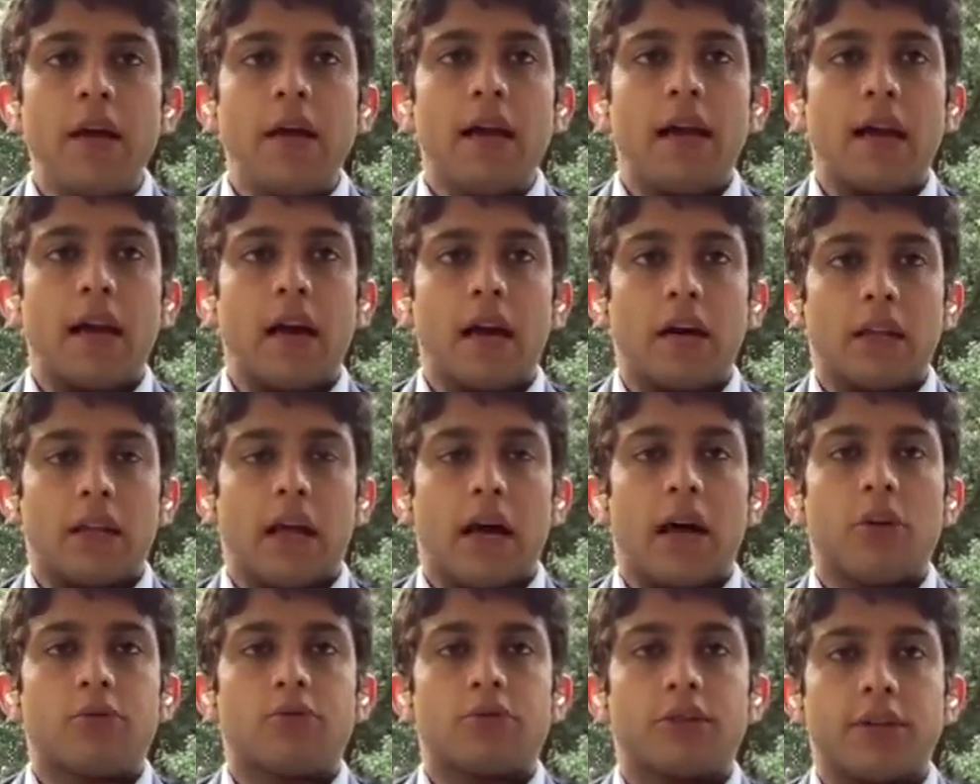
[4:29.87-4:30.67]
It
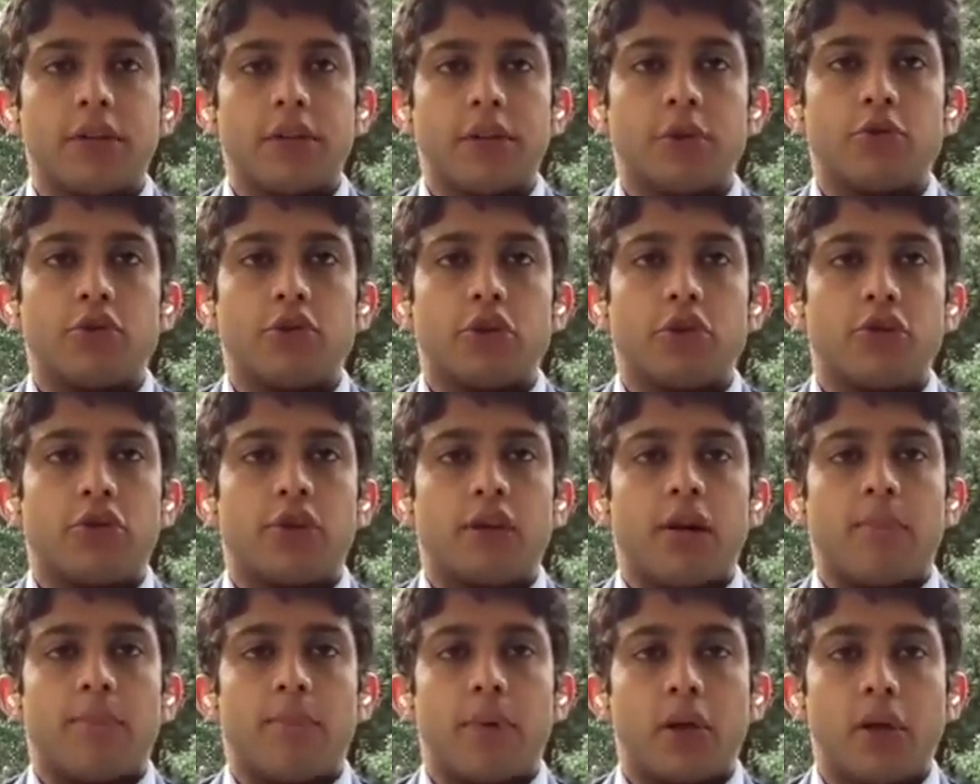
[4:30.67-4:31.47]
allows a user
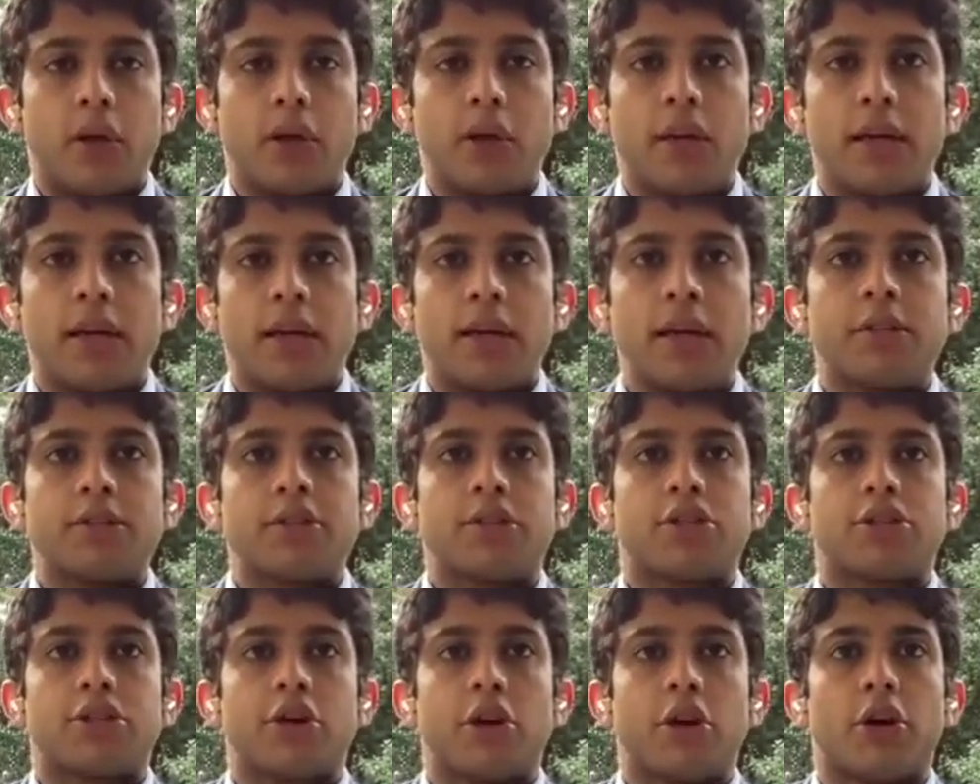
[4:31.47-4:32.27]
the ability to
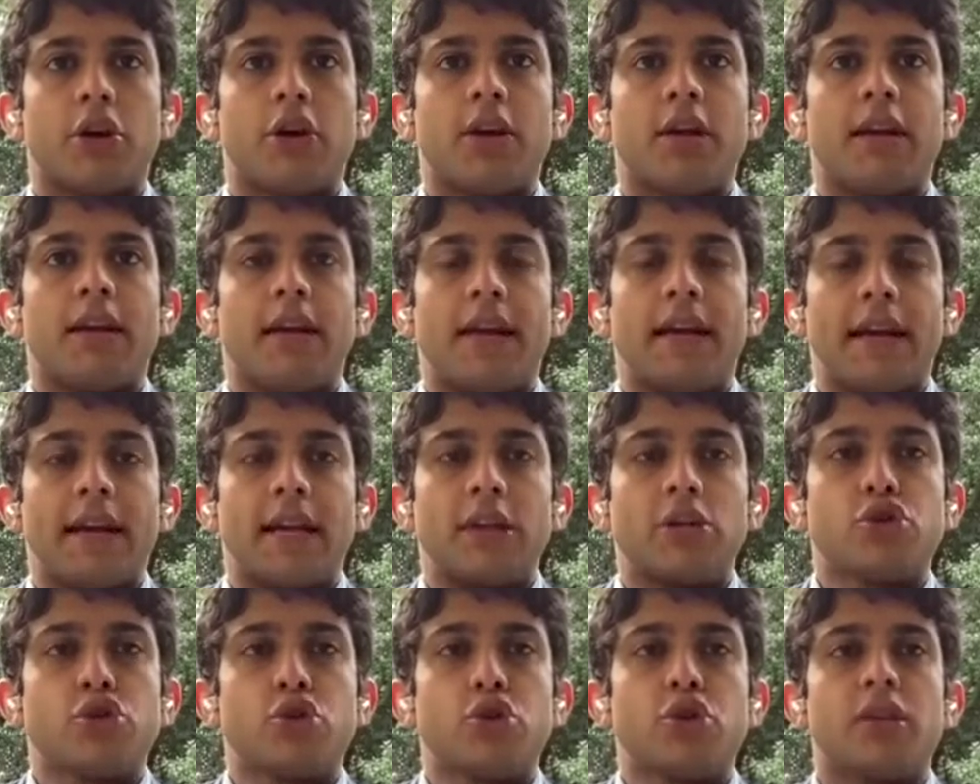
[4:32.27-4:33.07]
turn an
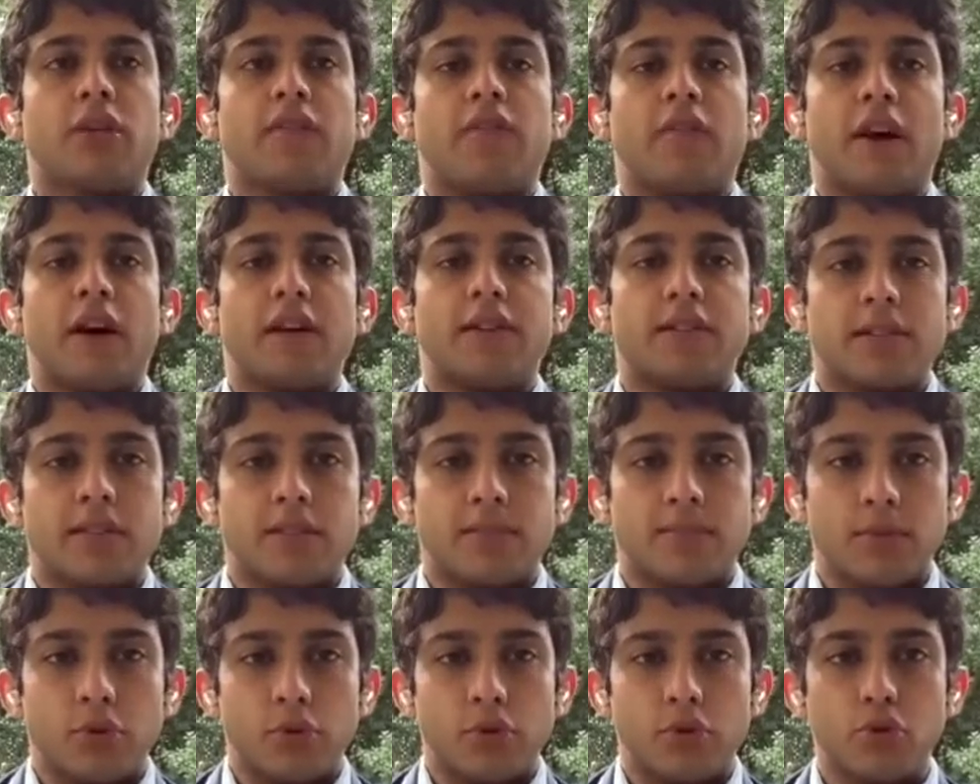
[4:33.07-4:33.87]
Android device's
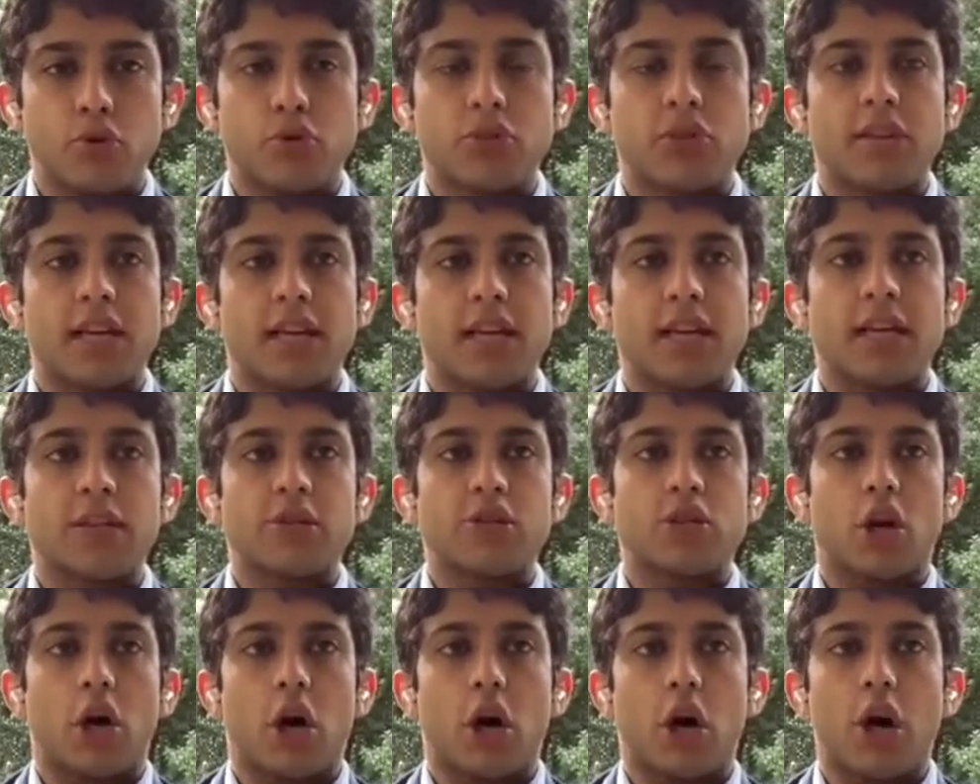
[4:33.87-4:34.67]
Bluetooth
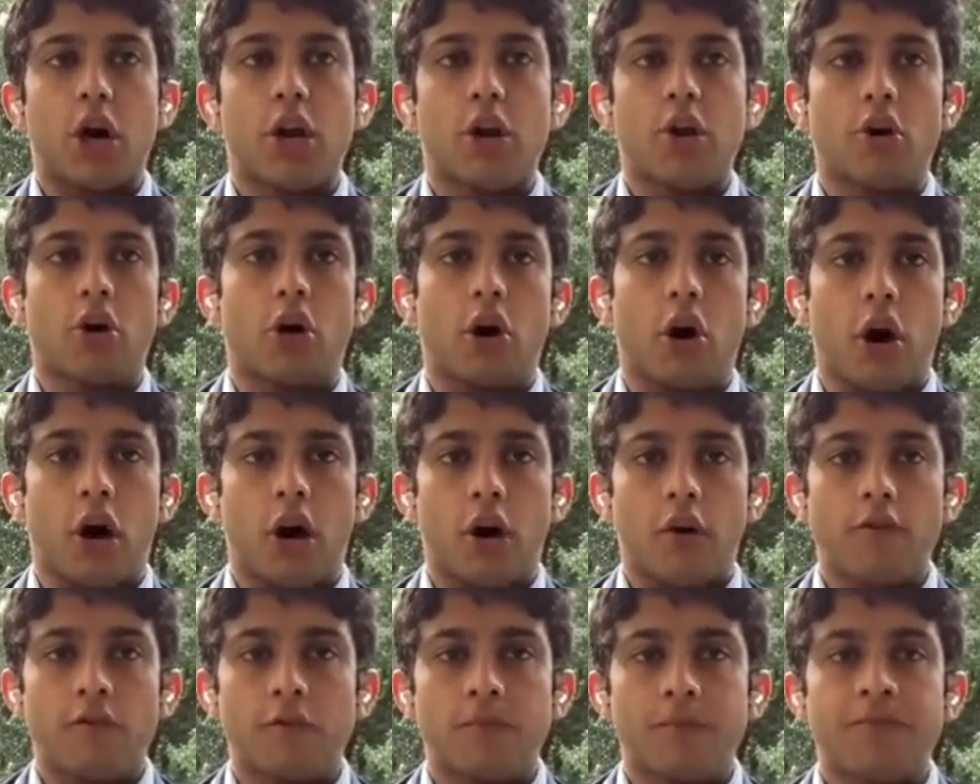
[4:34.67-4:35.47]
settings on or
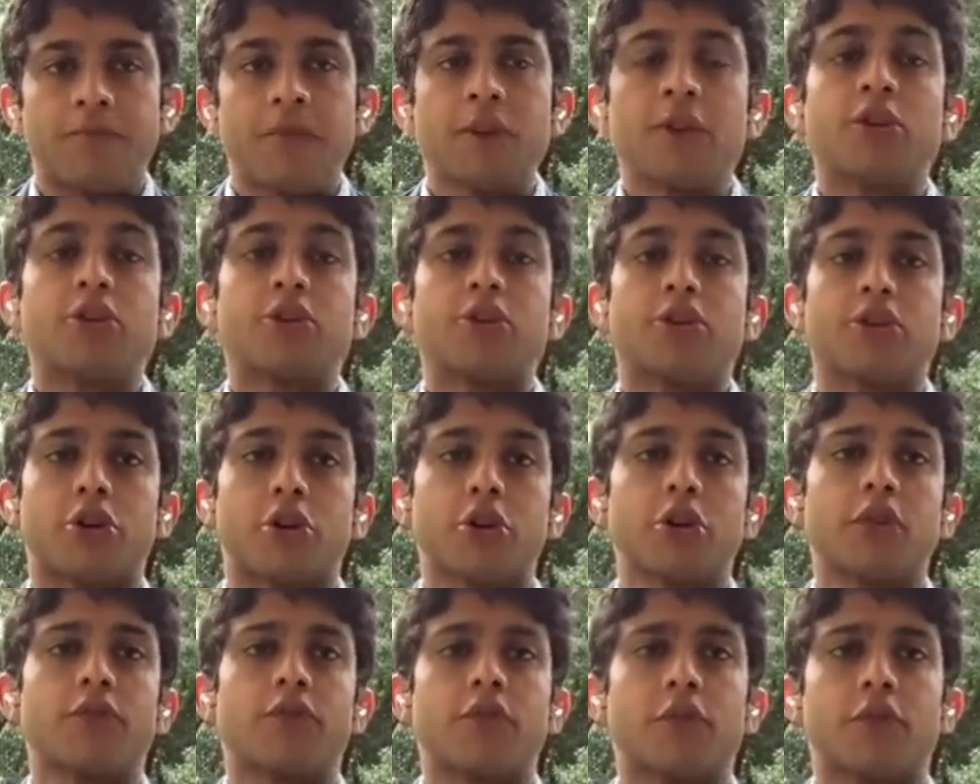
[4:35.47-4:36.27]
off,
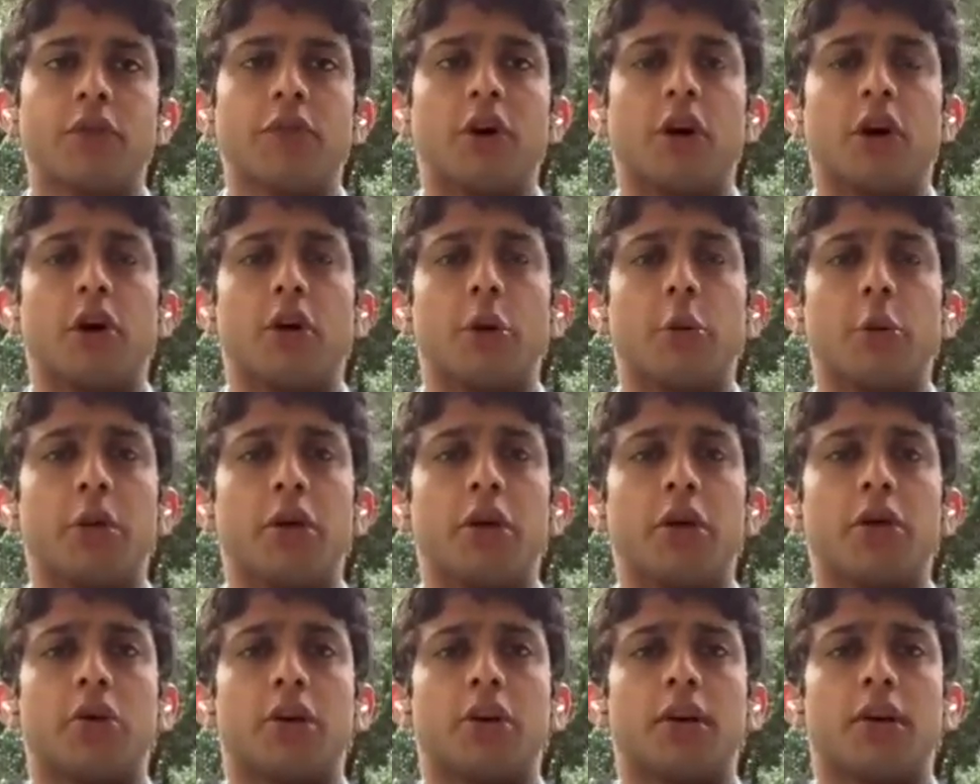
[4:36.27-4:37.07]
search for the
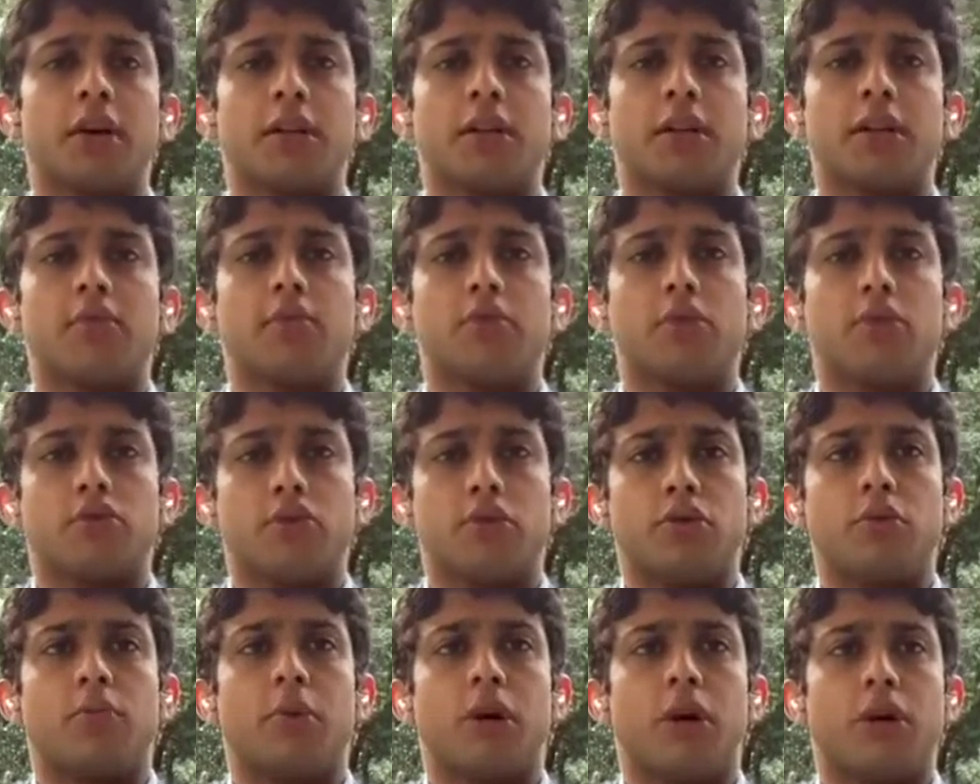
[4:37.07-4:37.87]
Arduino connected
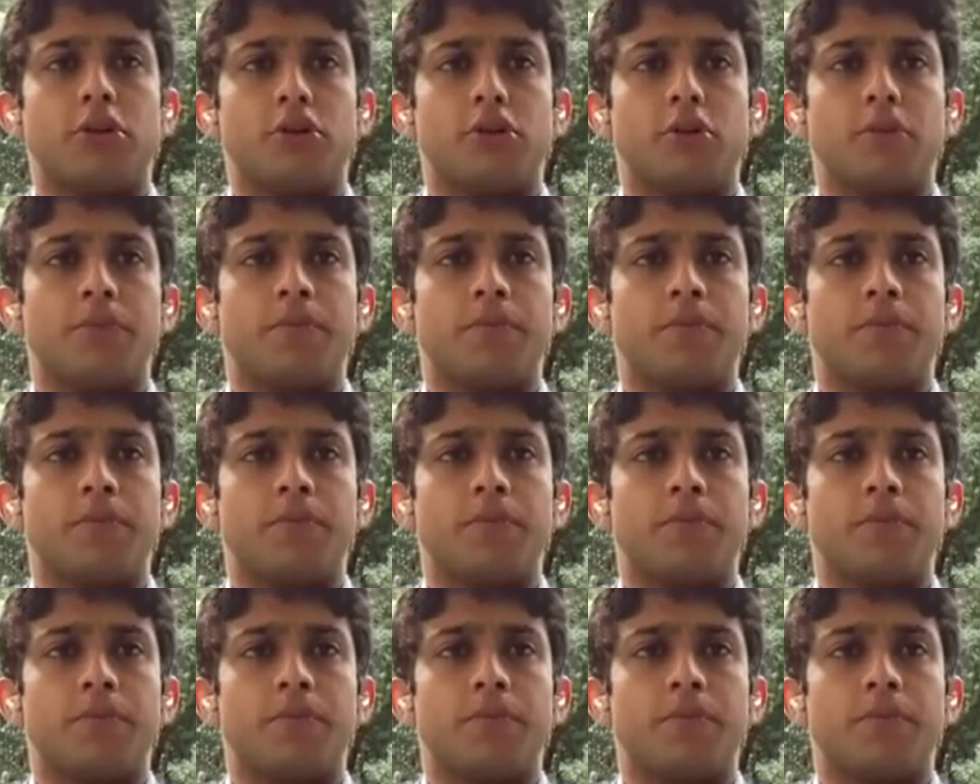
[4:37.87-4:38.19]
Bluetooth module.